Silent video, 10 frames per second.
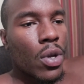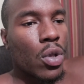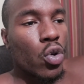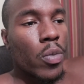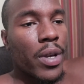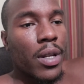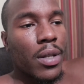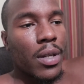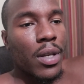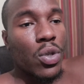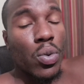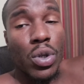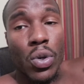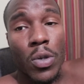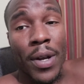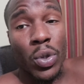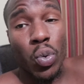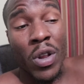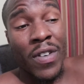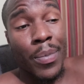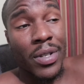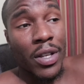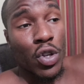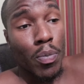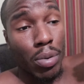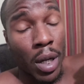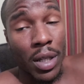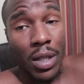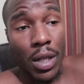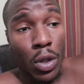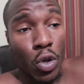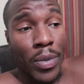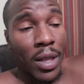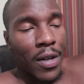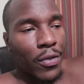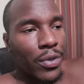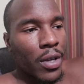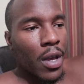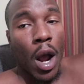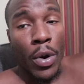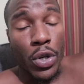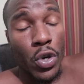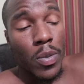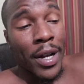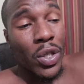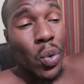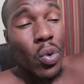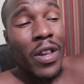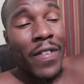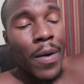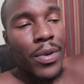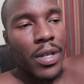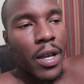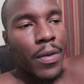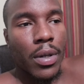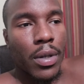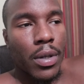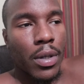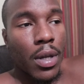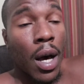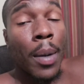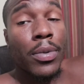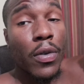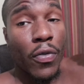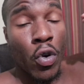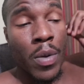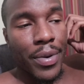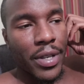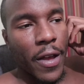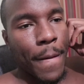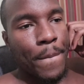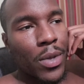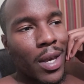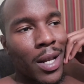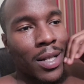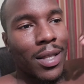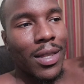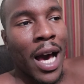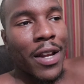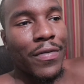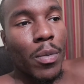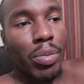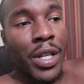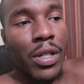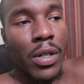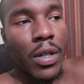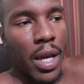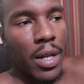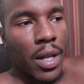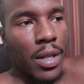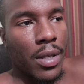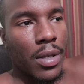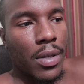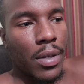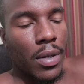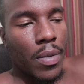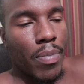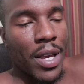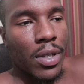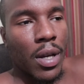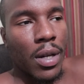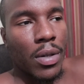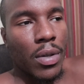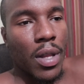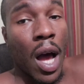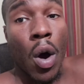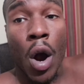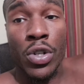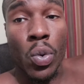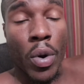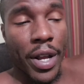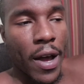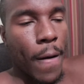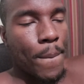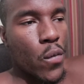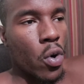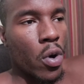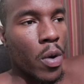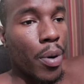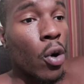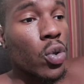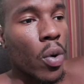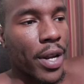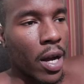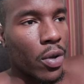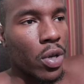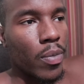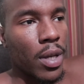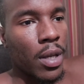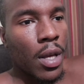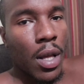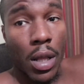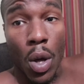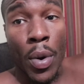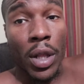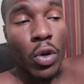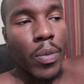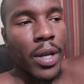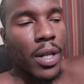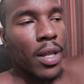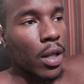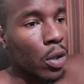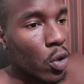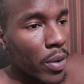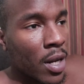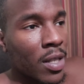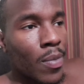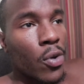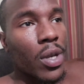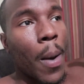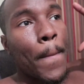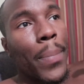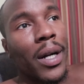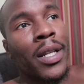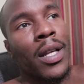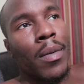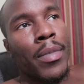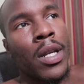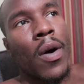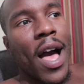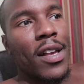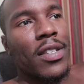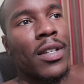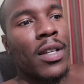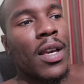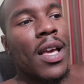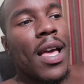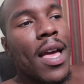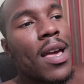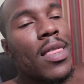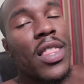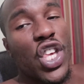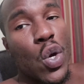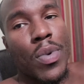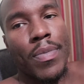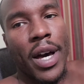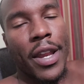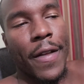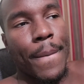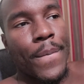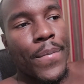glutamine is reduced by 25%. Your blood glutamine levels are reduced by 25% up to 40%. And that's a lot of depletion and it's based on how hard you work out or post workout, you can be low in glutamine. And glutamine is the most abundant amino acid in the human body.